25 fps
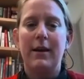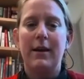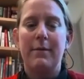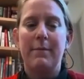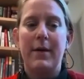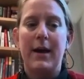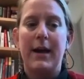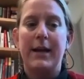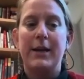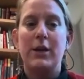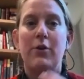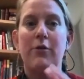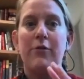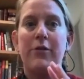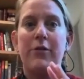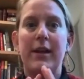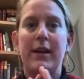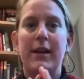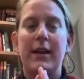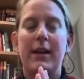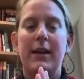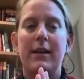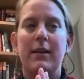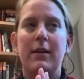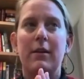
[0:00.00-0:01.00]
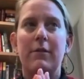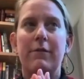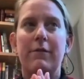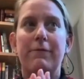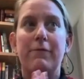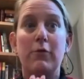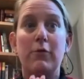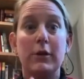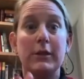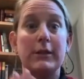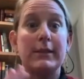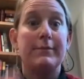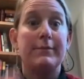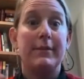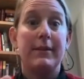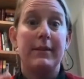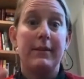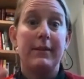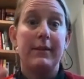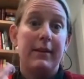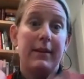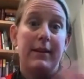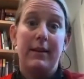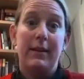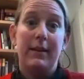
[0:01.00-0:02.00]
I know that it forced,
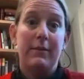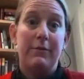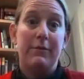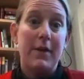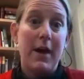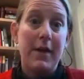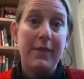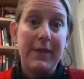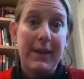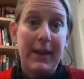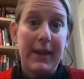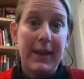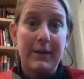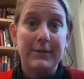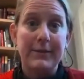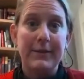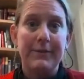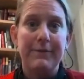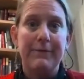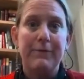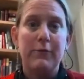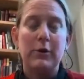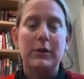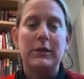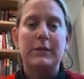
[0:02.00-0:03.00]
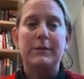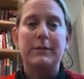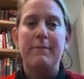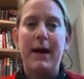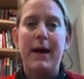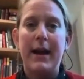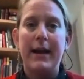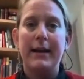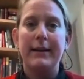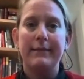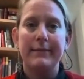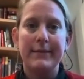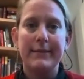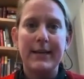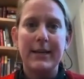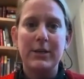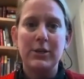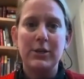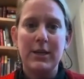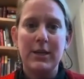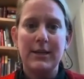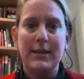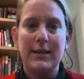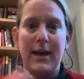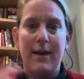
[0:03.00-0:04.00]
if nothing else, it forced my
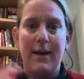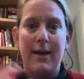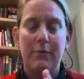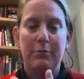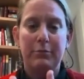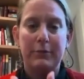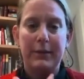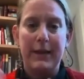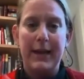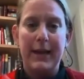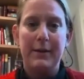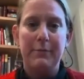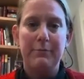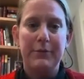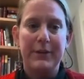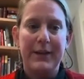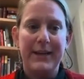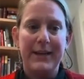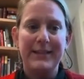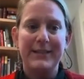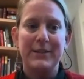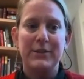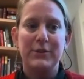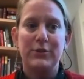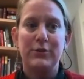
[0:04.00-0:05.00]
session to have a plan in place.